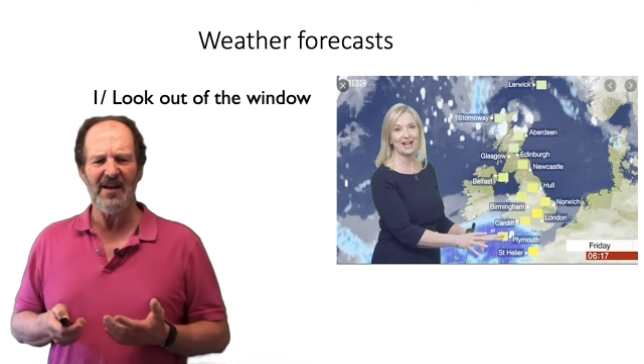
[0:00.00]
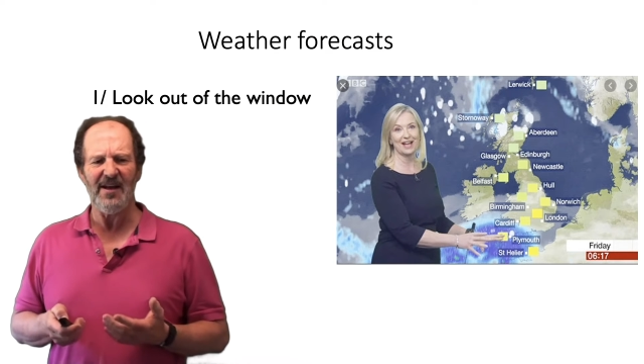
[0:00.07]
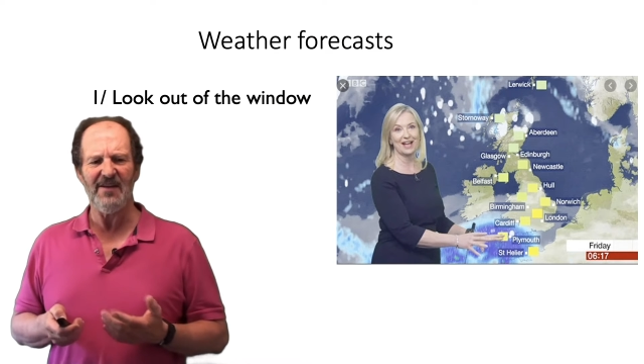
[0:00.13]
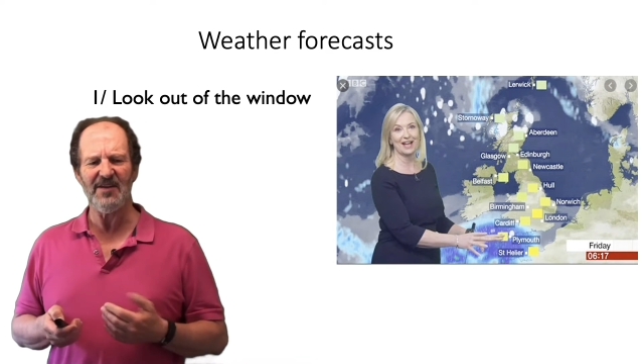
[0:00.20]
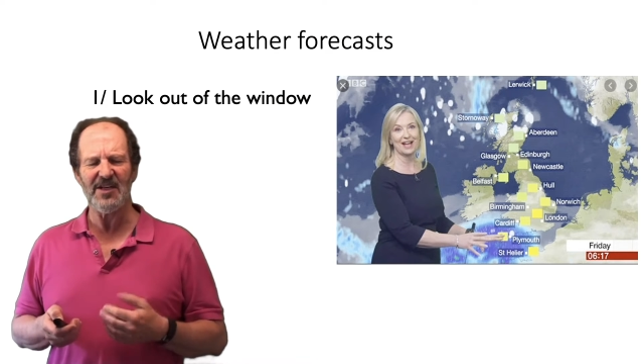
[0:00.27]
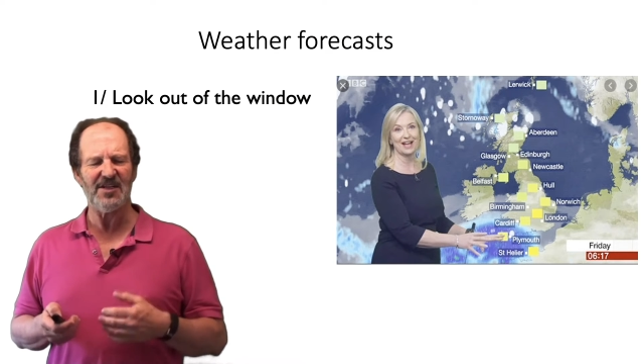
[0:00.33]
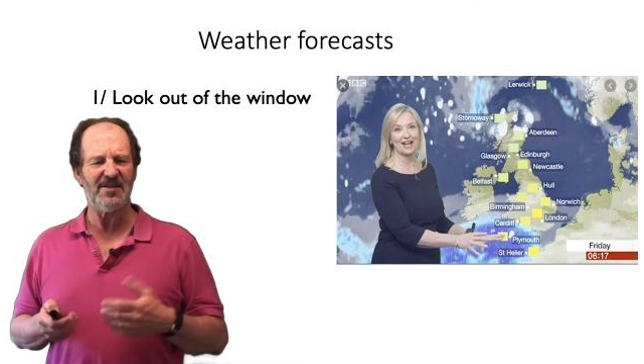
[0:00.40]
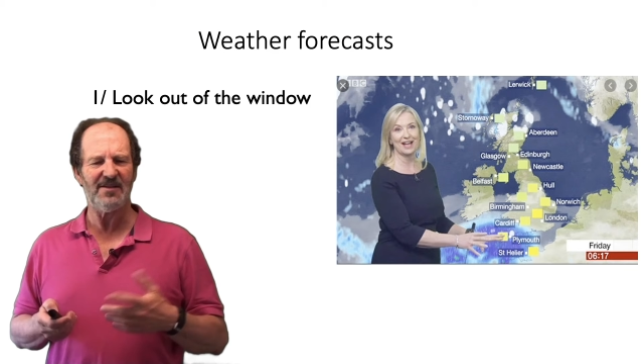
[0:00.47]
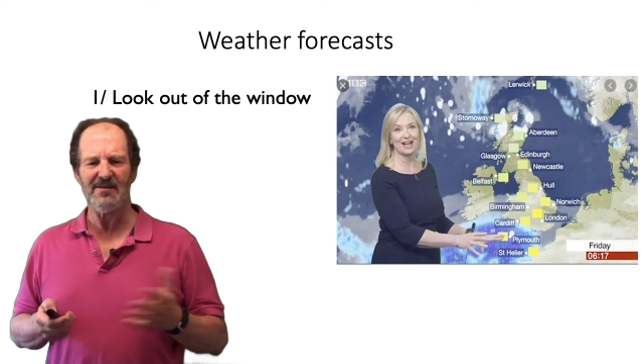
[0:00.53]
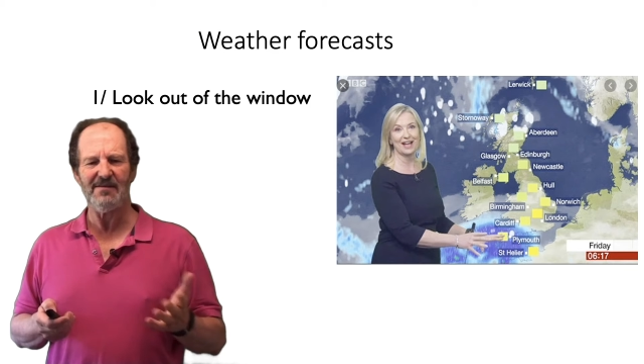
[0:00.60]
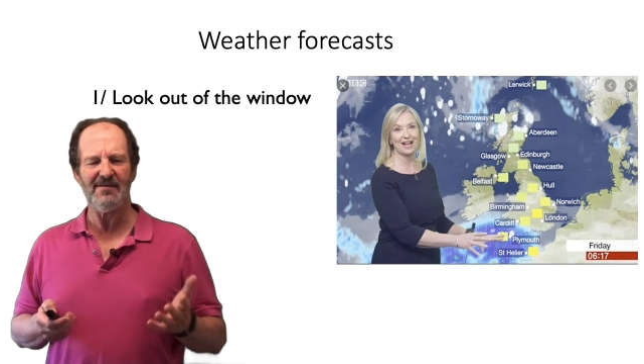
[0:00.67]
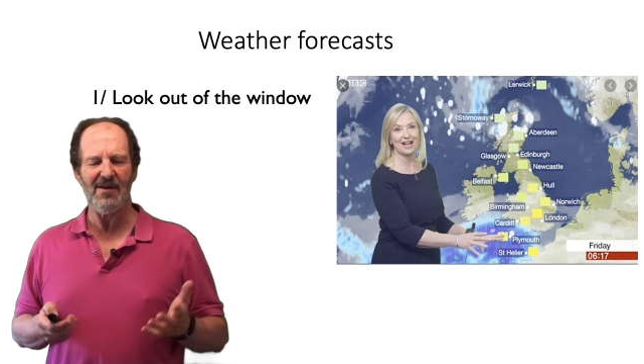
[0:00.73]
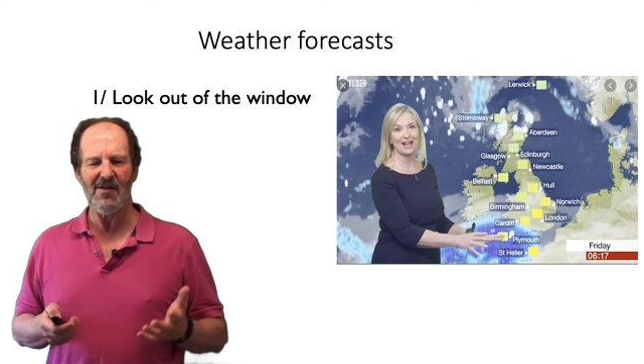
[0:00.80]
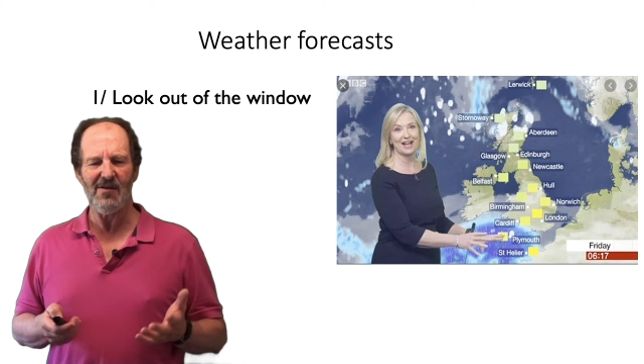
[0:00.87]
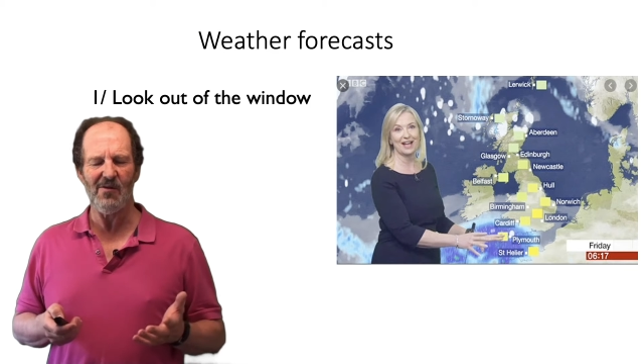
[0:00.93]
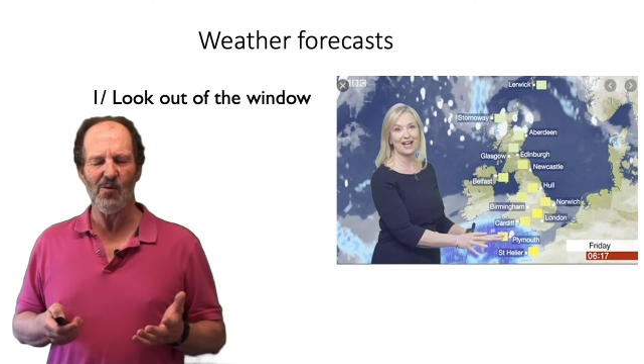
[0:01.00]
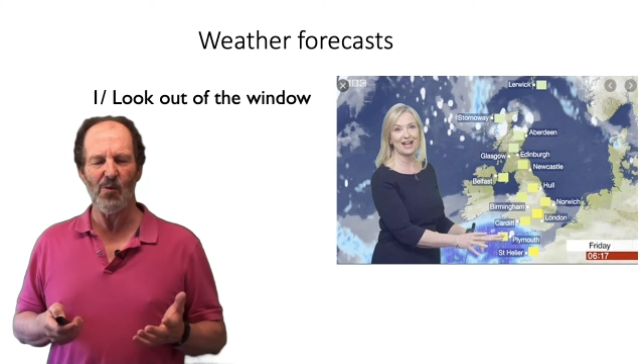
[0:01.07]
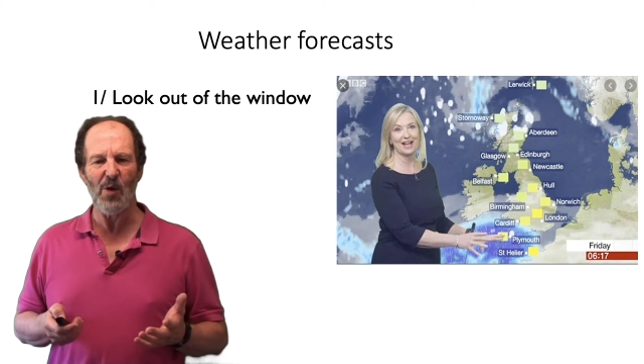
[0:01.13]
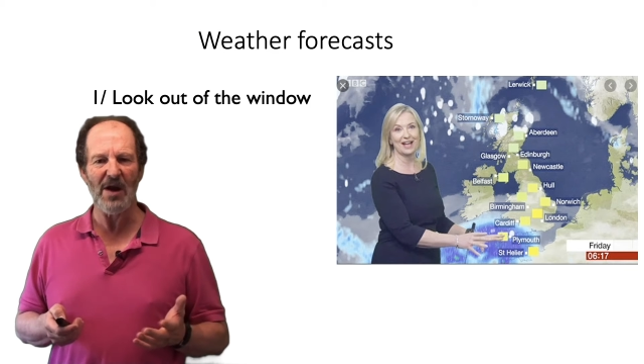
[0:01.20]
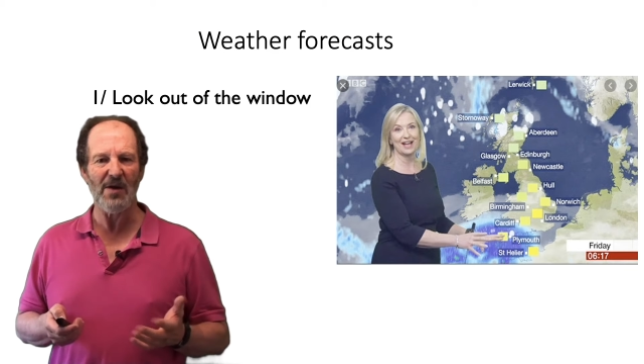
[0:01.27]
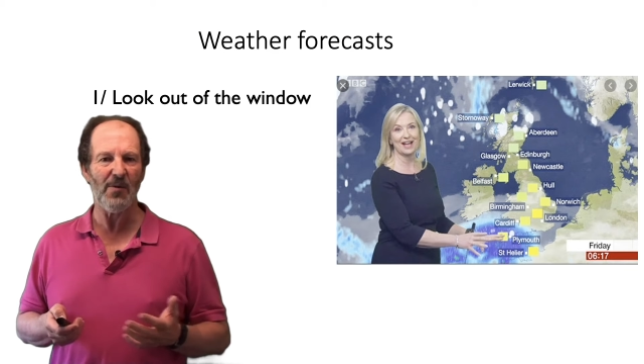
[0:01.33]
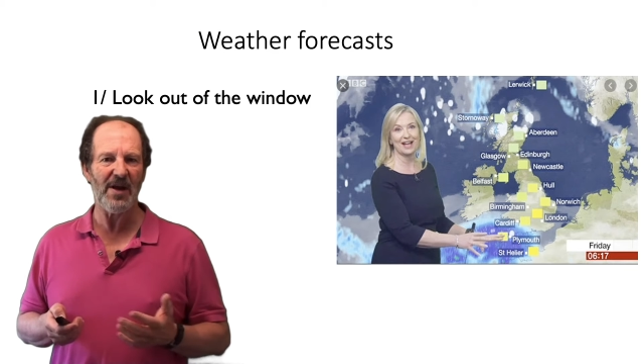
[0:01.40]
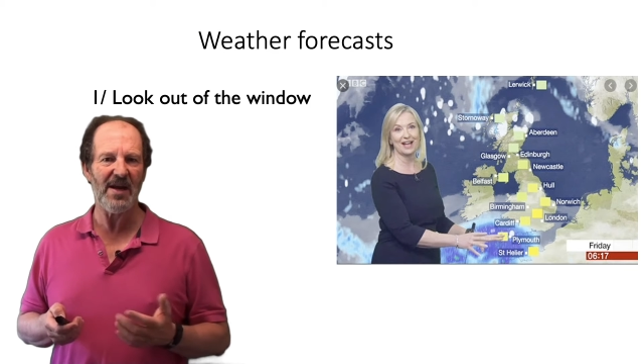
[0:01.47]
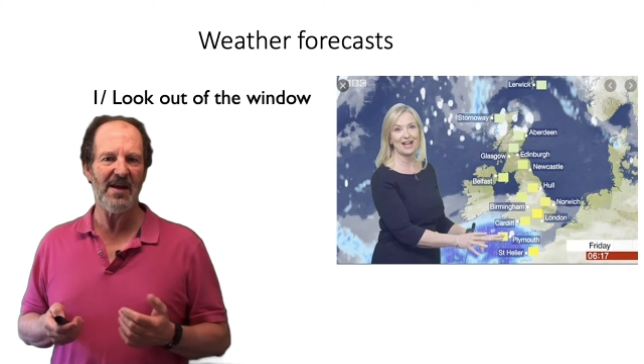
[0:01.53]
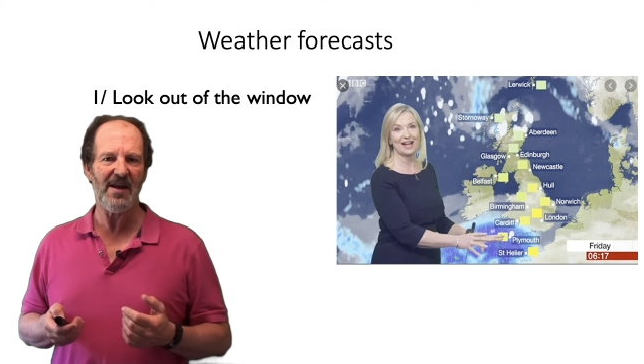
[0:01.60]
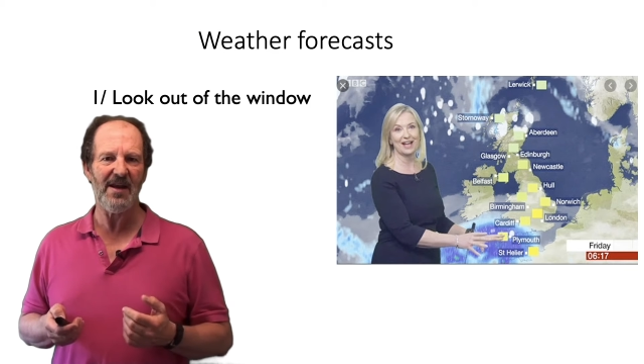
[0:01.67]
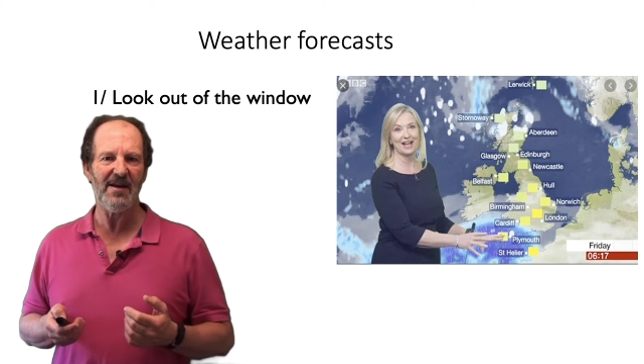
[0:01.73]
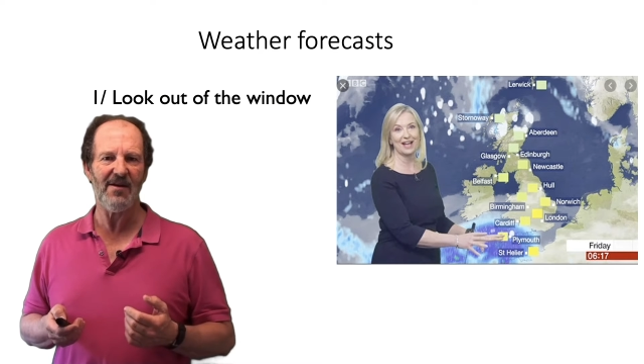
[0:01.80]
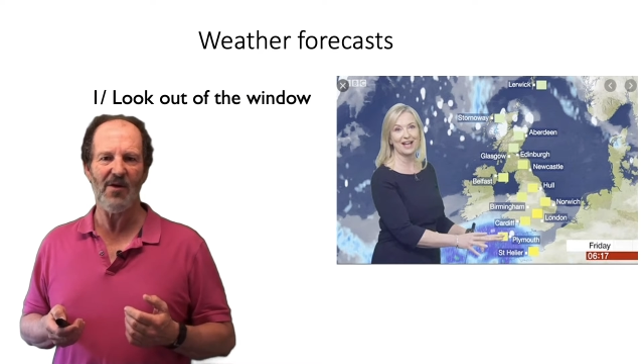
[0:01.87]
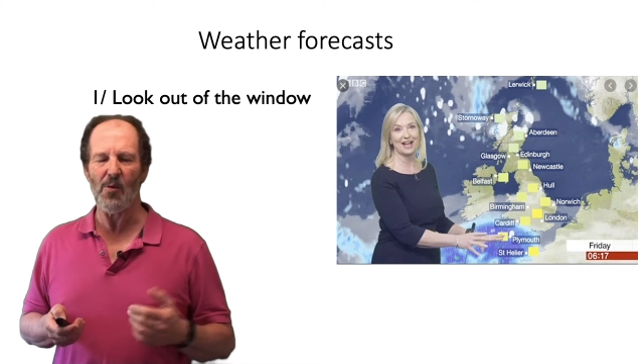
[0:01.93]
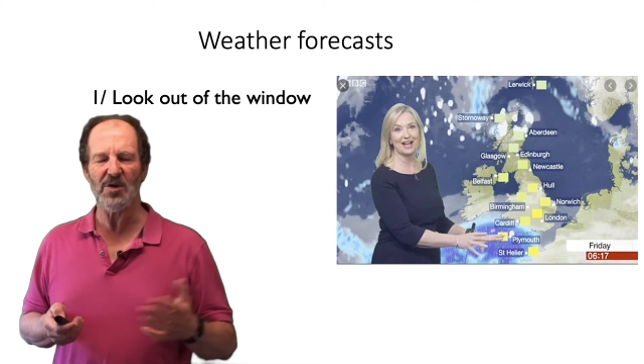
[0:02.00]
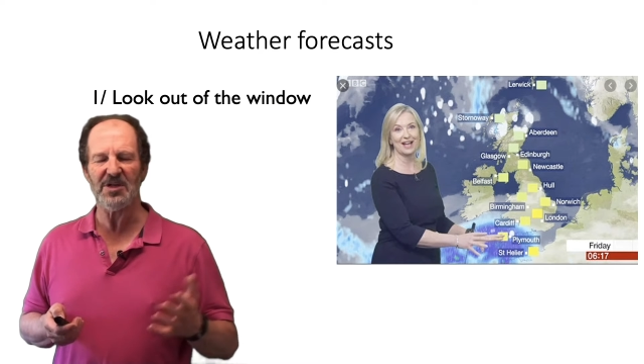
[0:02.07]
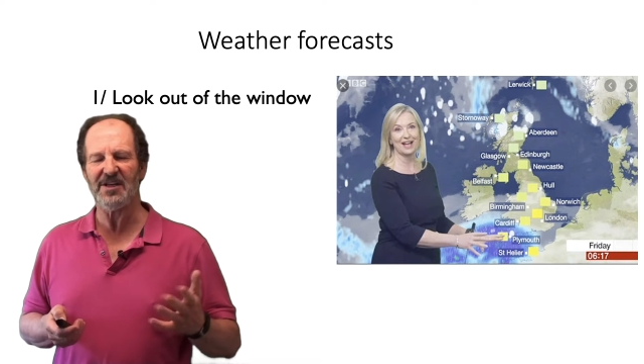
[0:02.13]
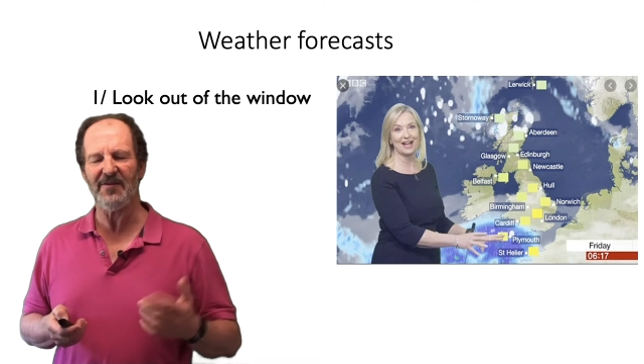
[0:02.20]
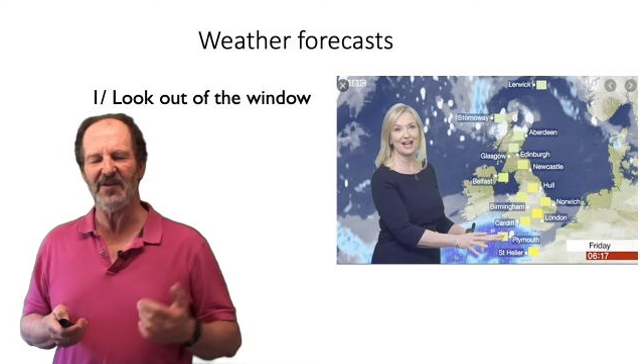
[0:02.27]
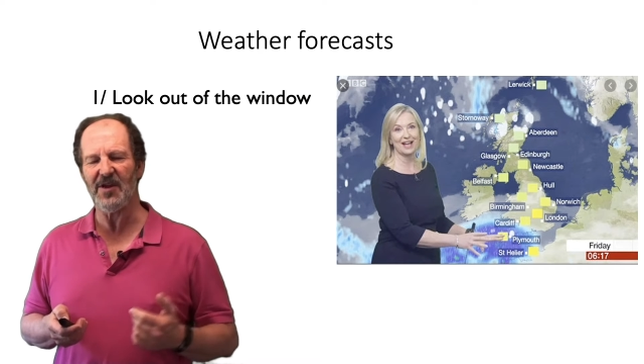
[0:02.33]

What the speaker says: If it's wet and windy or whatever,